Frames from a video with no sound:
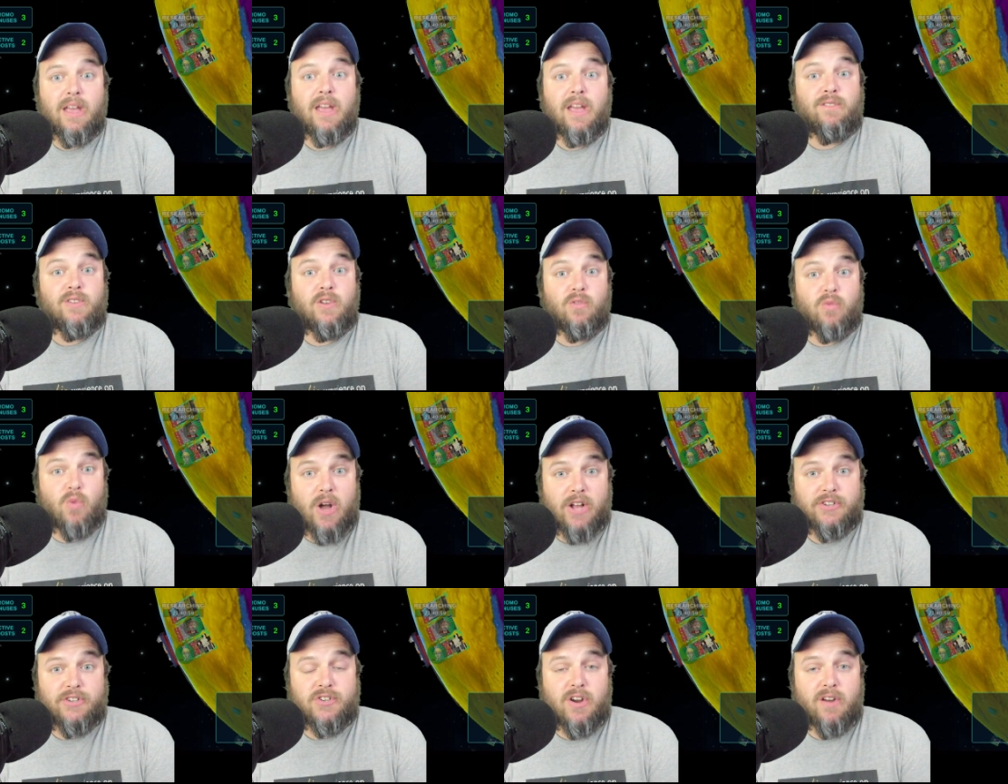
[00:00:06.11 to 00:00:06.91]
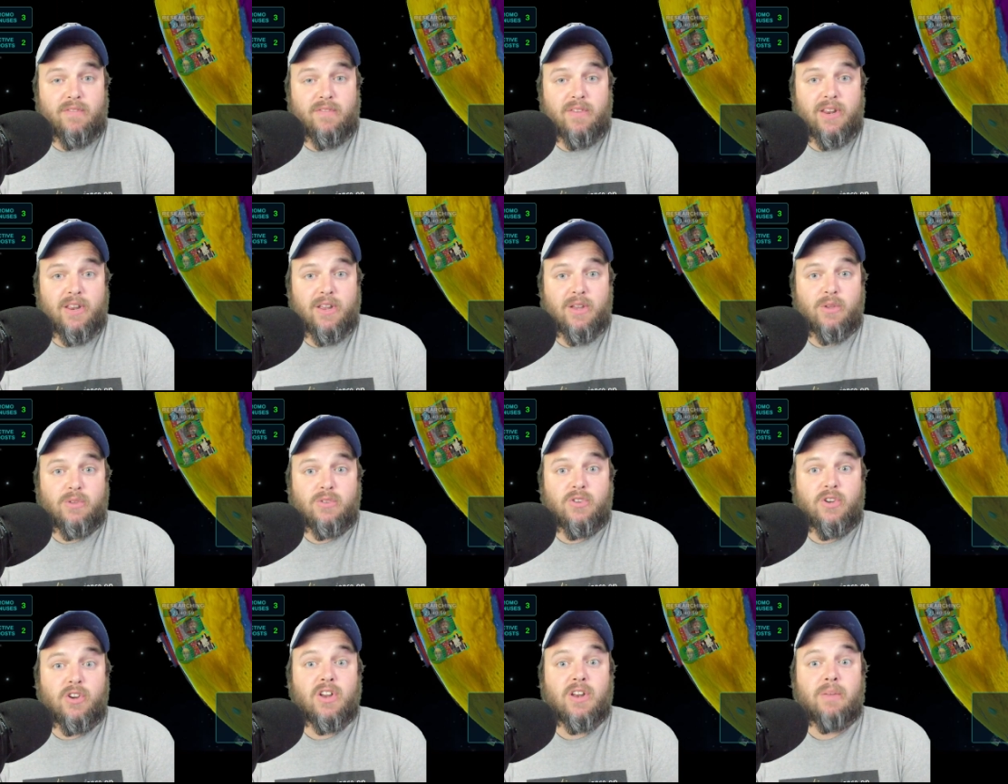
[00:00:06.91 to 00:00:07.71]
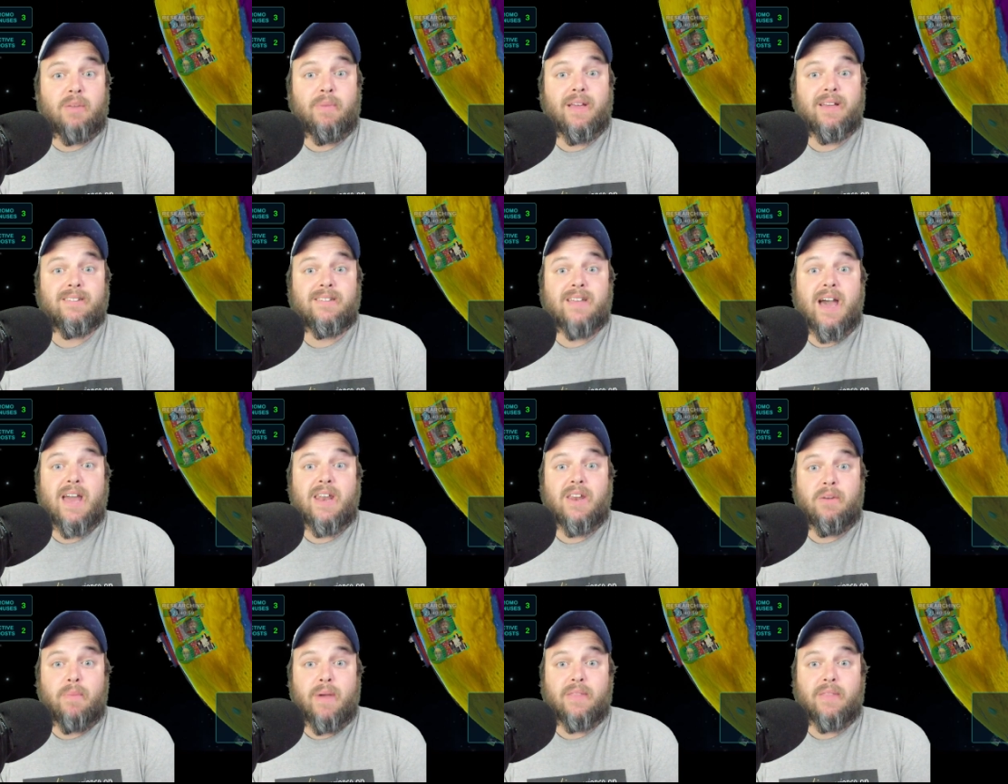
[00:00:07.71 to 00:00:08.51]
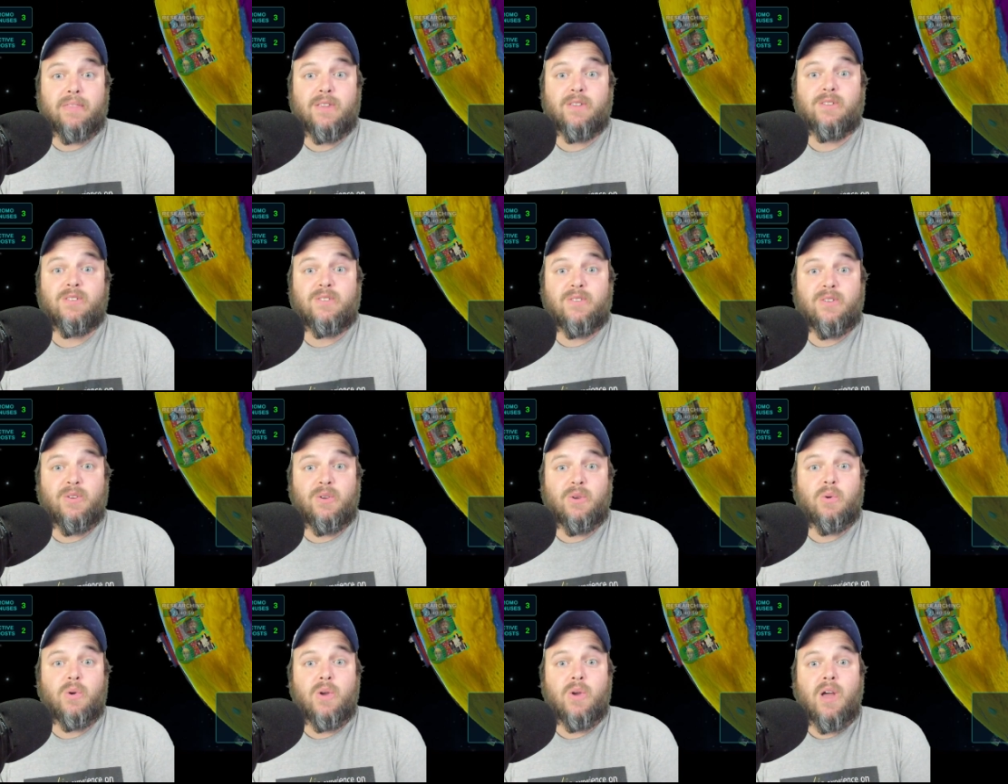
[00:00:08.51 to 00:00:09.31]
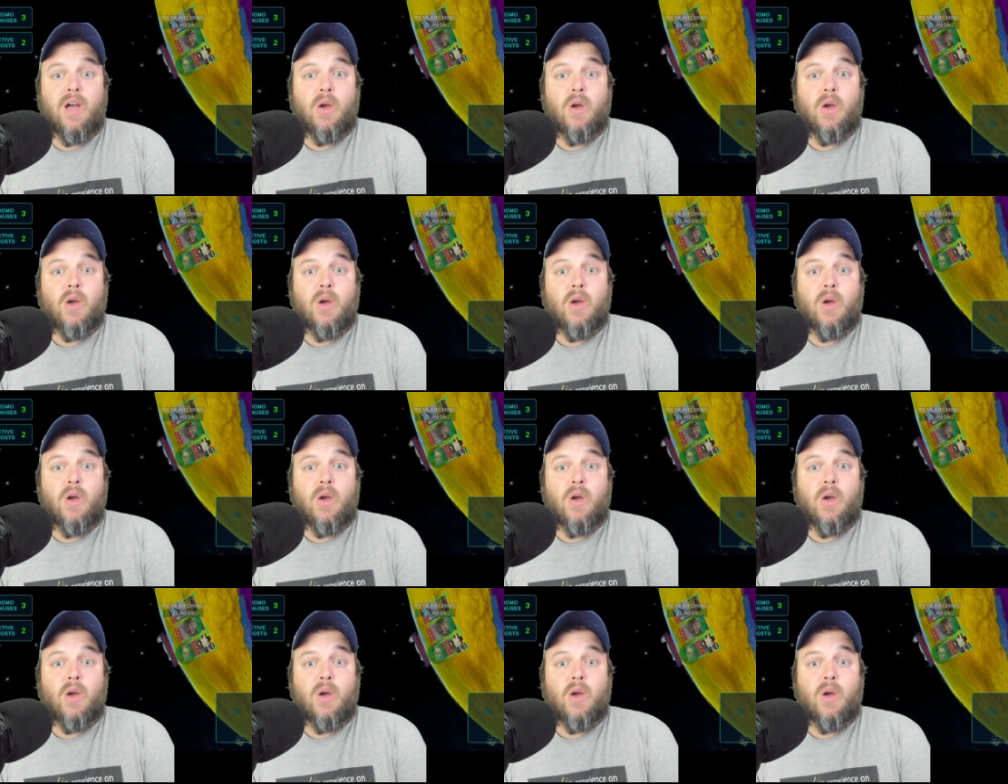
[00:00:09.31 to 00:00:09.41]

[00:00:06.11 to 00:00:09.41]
If you've watched our videos, you're going to be excited about this too.